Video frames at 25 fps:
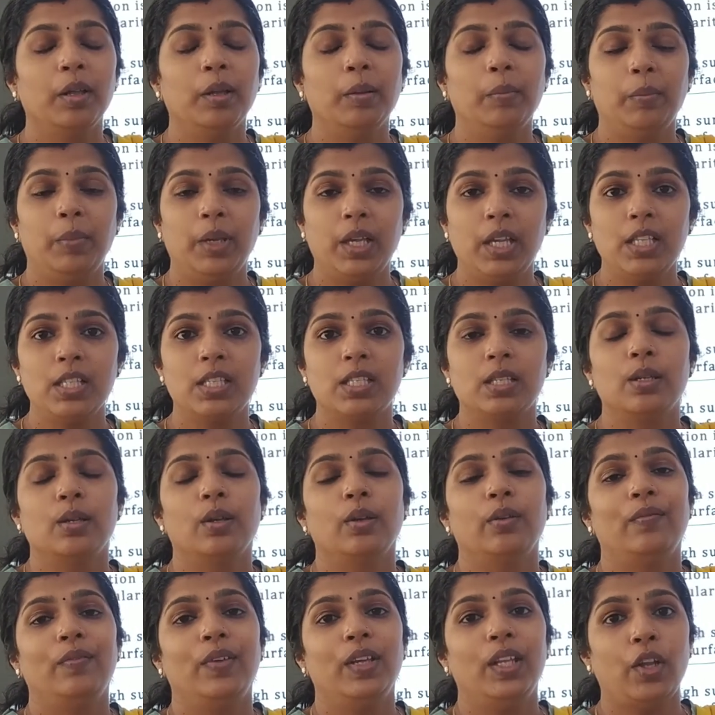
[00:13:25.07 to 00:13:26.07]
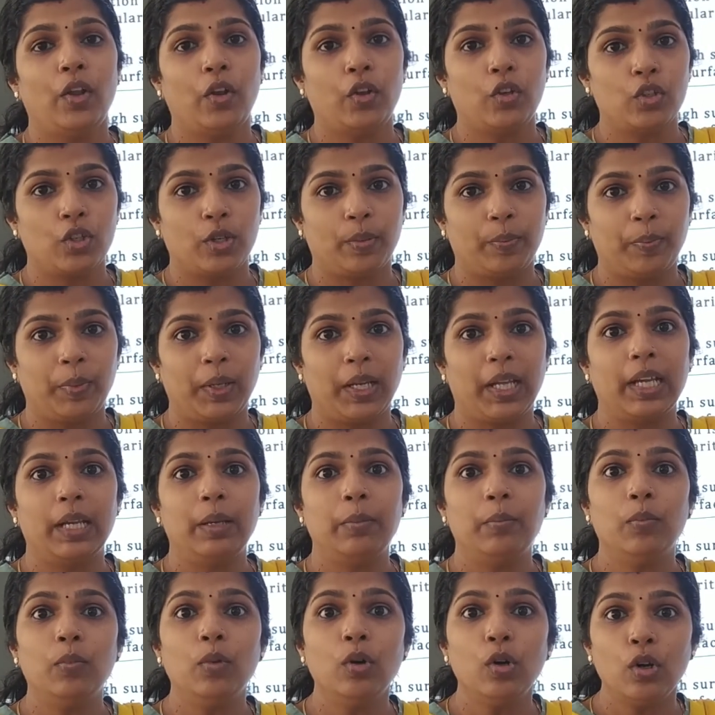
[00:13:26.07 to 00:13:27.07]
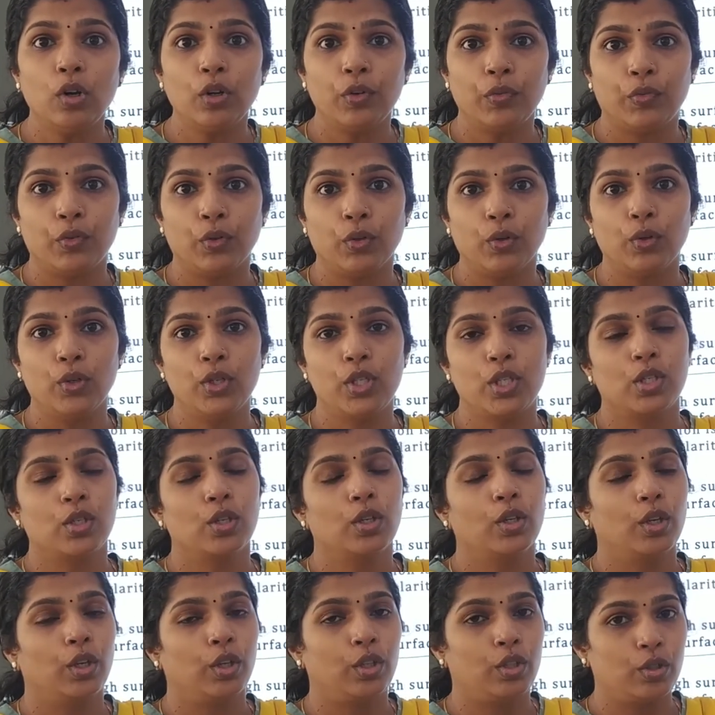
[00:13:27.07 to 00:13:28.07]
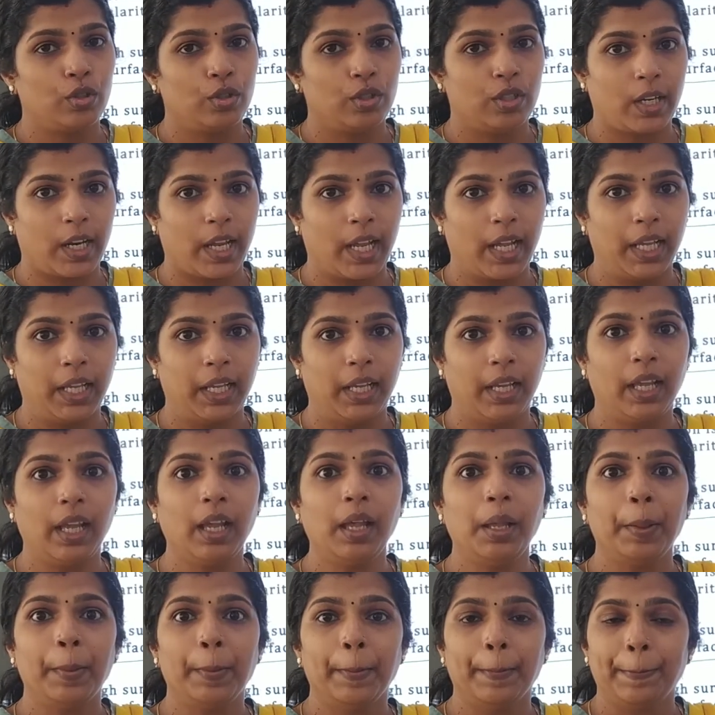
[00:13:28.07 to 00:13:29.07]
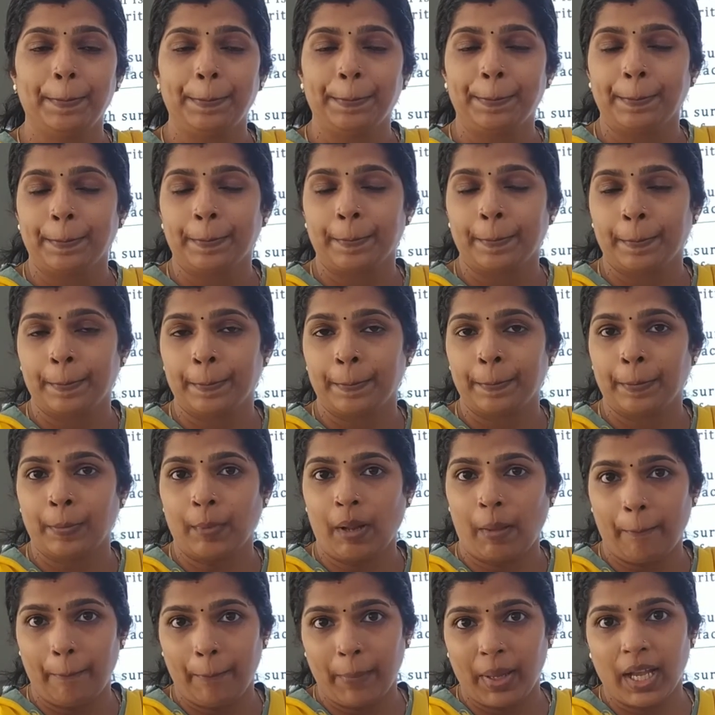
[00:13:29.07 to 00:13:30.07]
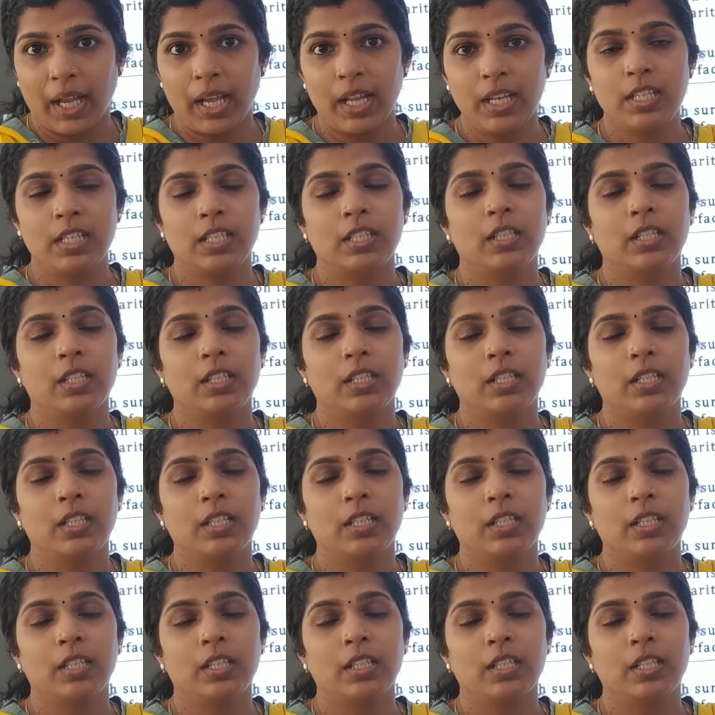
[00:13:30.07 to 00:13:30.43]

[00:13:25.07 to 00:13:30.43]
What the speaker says: means we need to apply more force to drag a mat